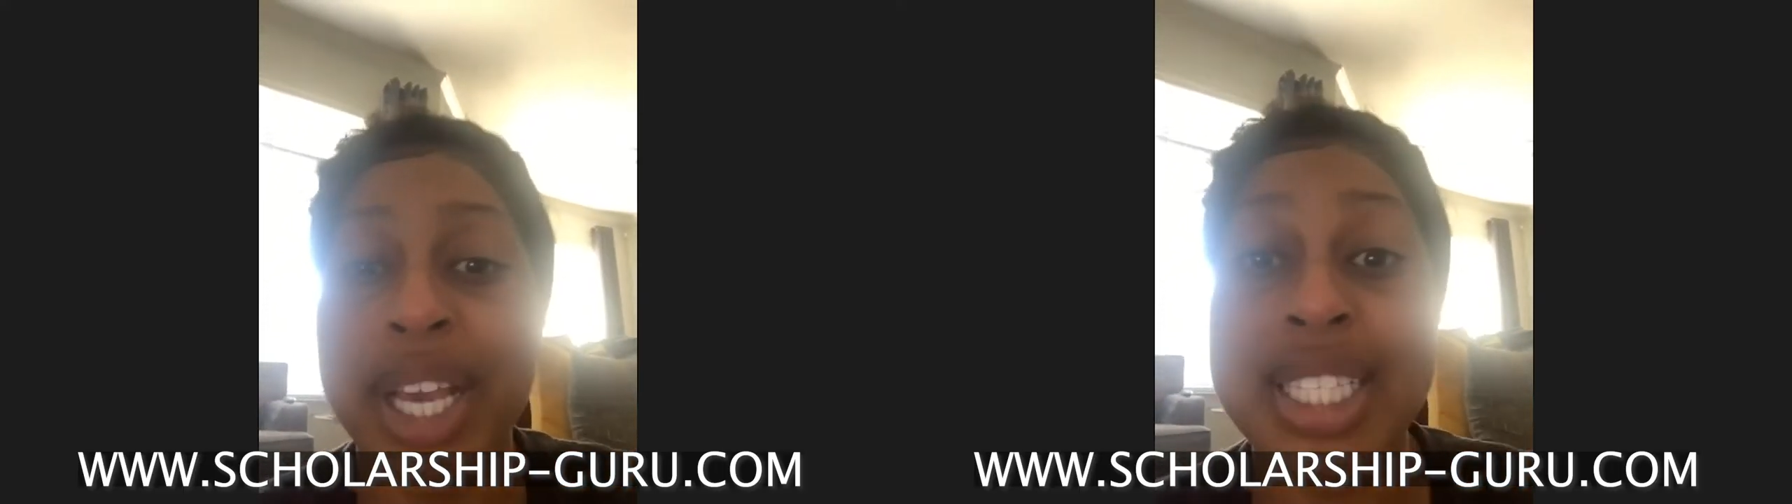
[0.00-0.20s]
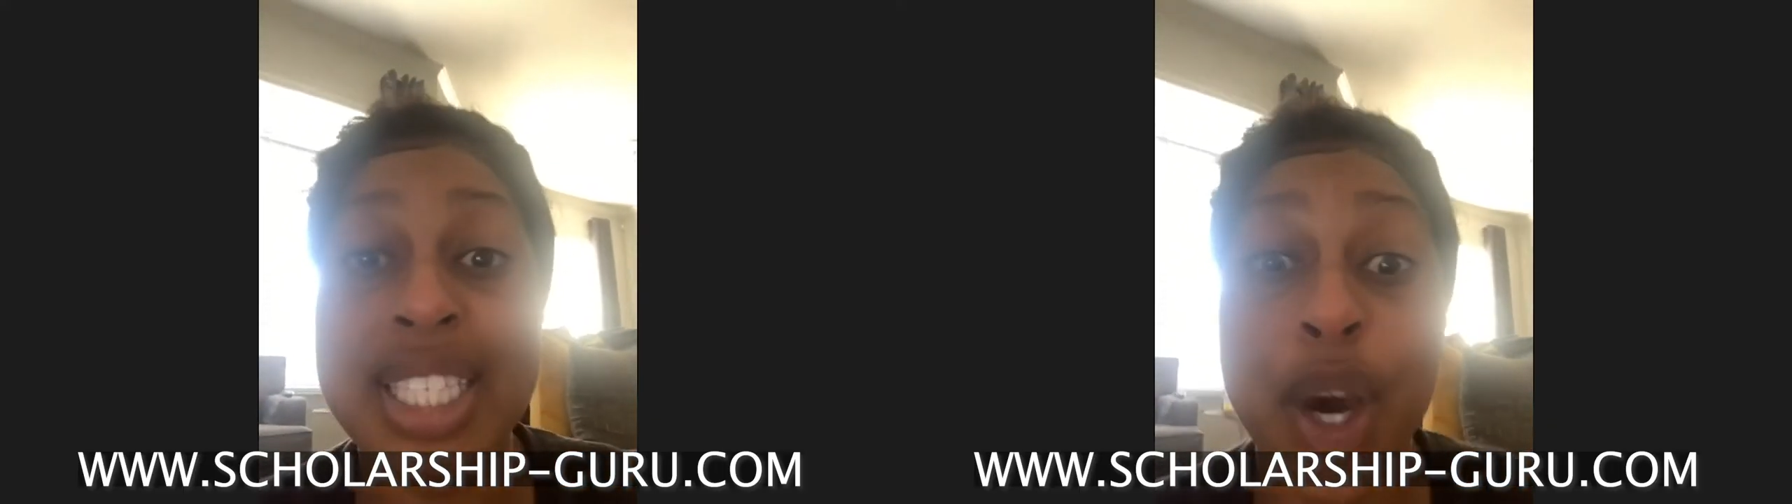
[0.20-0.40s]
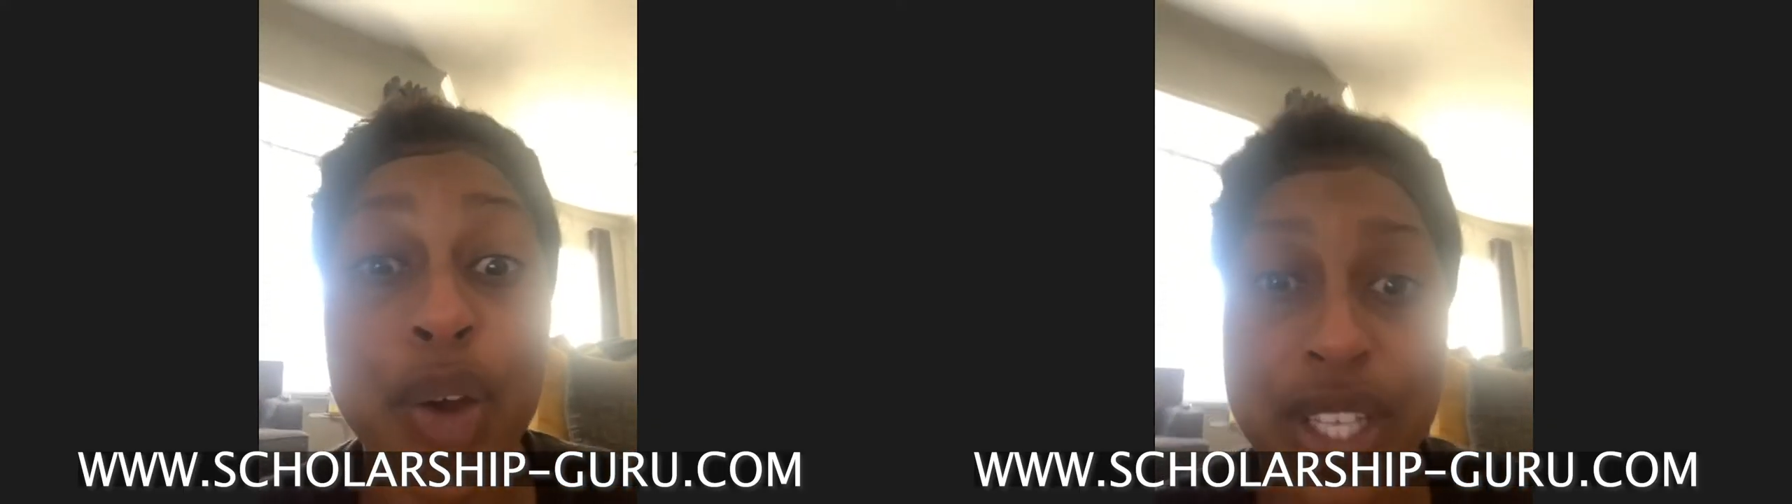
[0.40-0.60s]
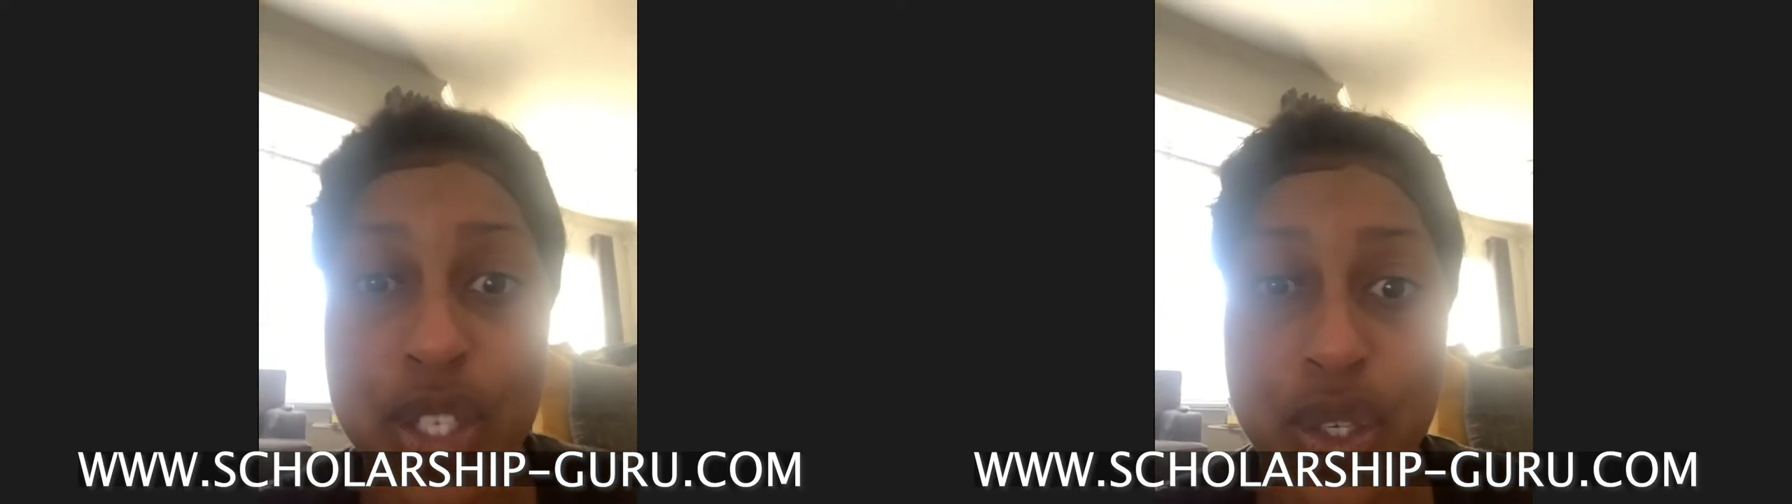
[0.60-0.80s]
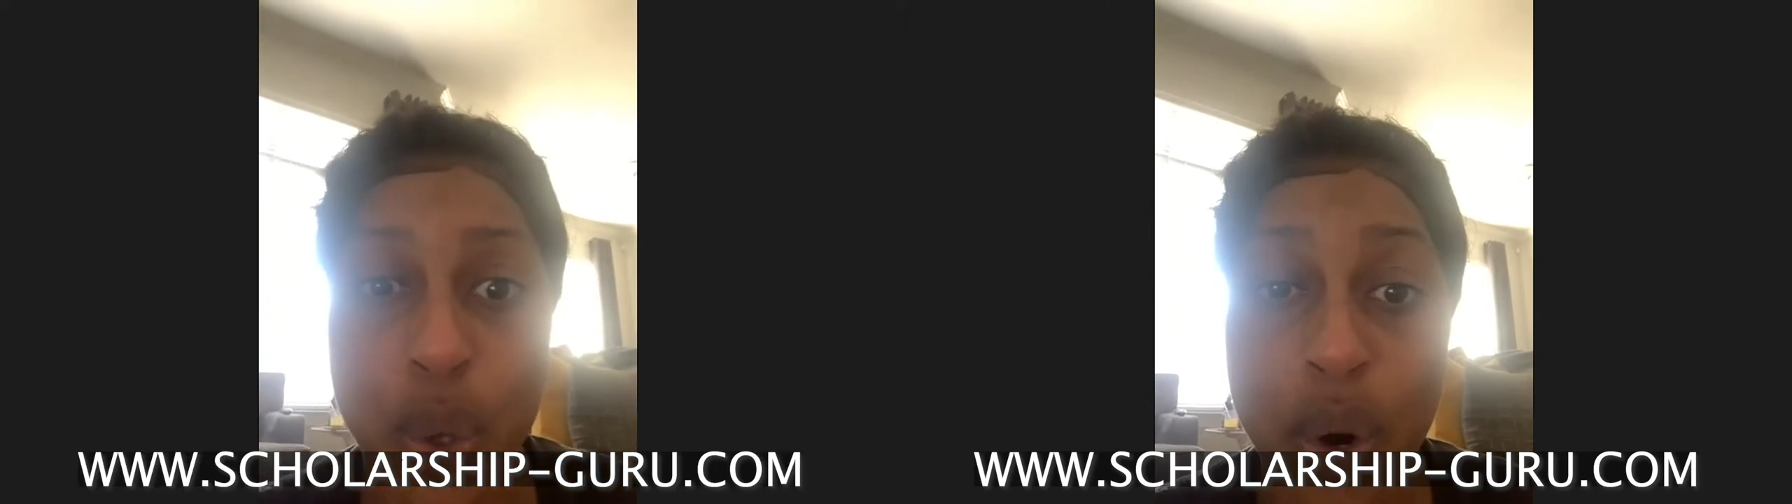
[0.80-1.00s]
and we can tell
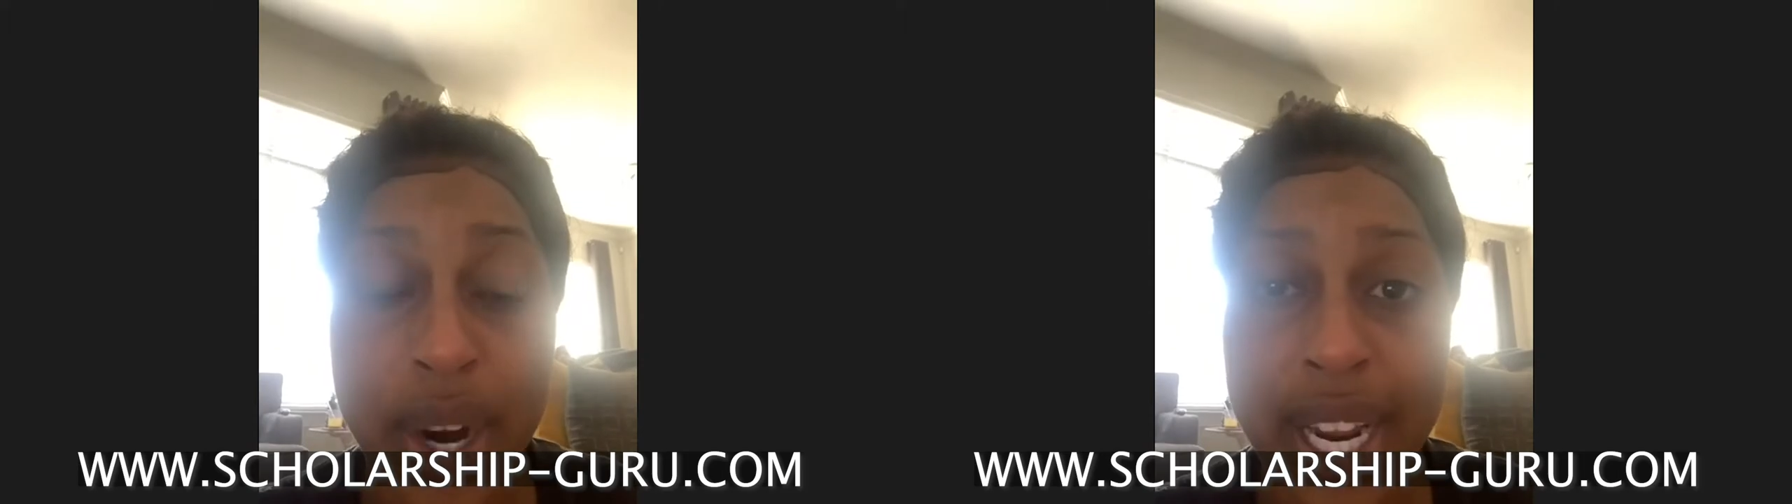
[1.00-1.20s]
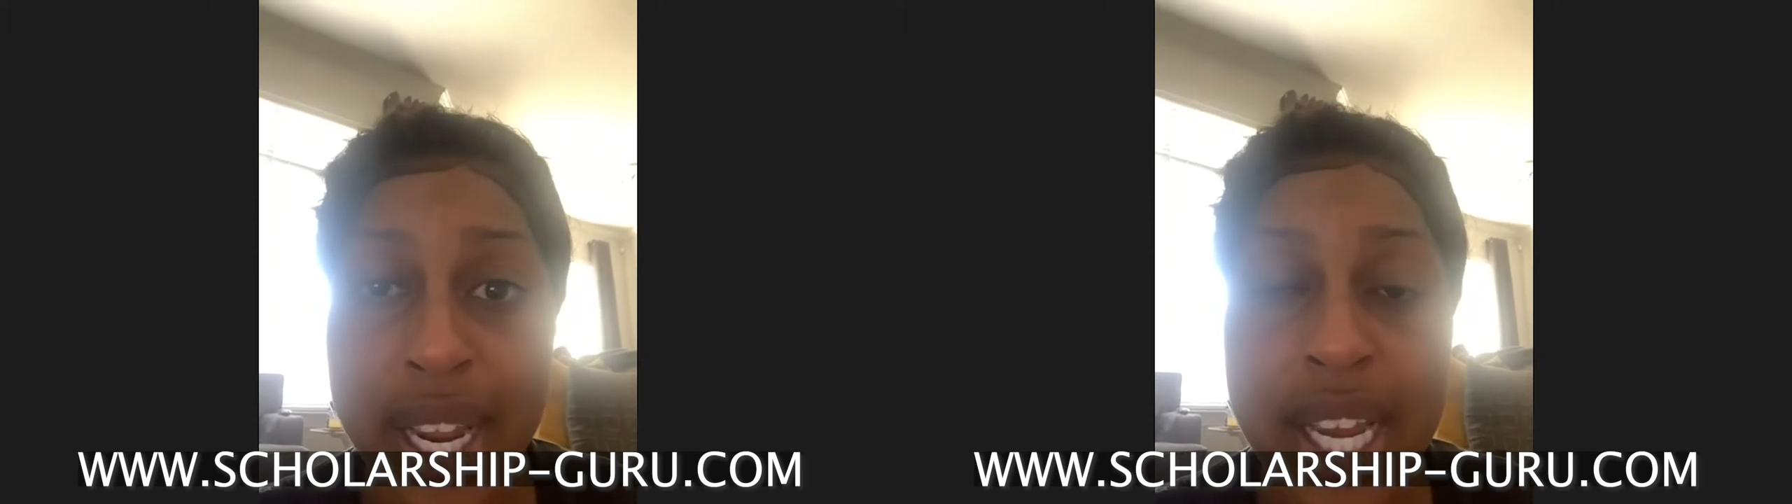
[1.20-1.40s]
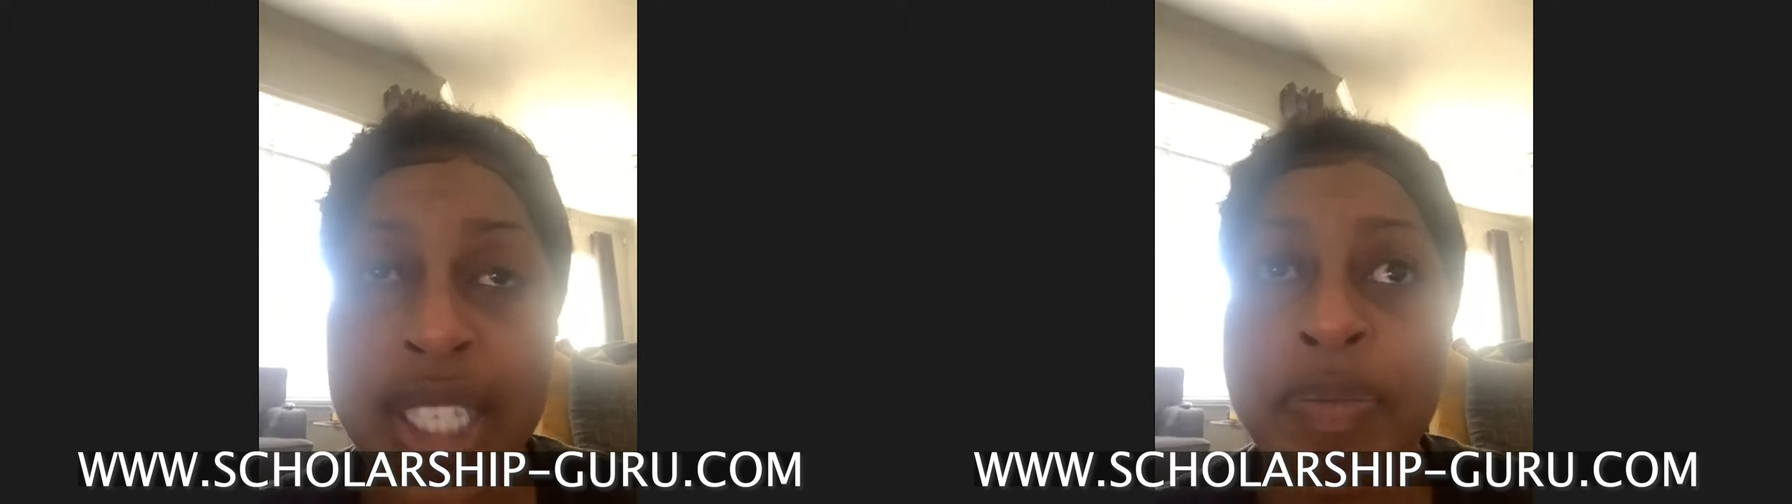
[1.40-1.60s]
this story.